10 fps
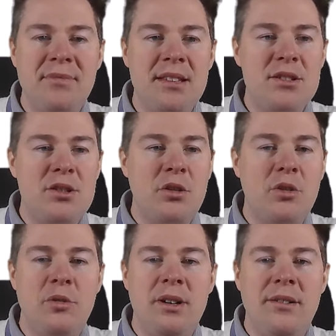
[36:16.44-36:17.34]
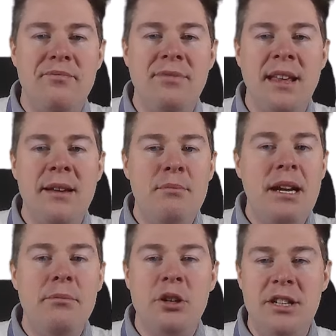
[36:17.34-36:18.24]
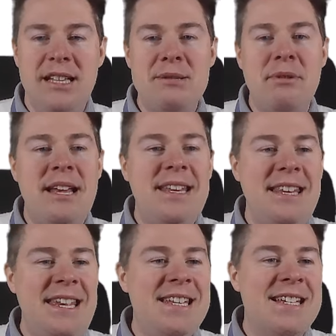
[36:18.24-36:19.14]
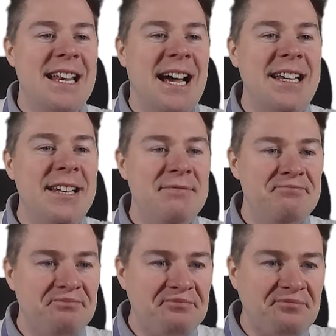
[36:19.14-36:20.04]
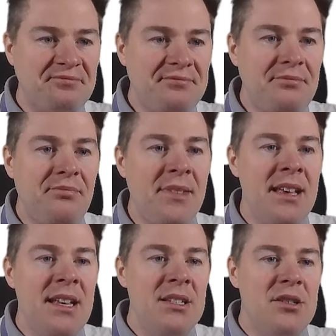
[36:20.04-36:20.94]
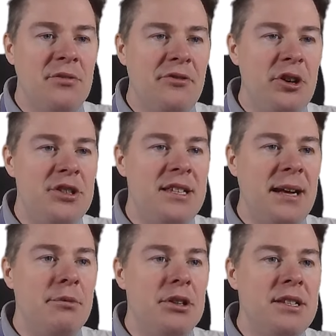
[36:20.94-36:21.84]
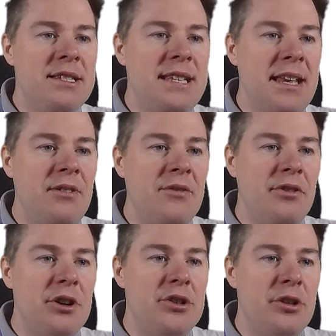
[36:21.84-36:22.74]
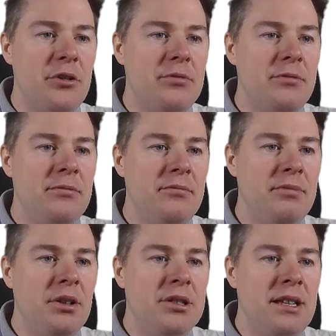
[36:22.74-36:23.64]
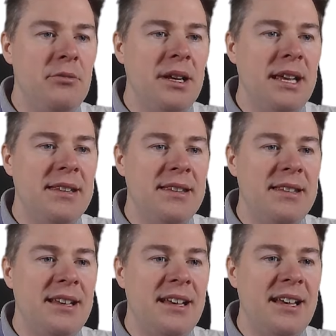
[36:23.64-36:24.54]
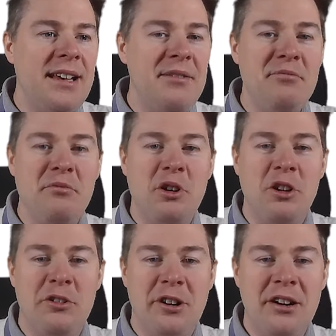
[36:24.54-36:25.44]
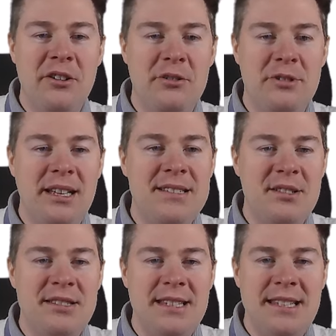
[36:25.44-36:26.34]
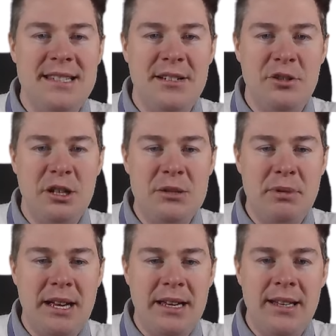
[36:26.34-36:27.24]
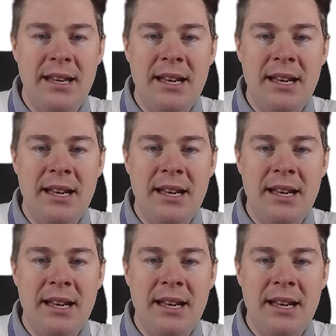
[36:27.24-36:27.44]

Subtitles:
So, but I'm going to explain each line. So first, I'm going to save it first though, because then we get the color encoding, so it's easier to explain.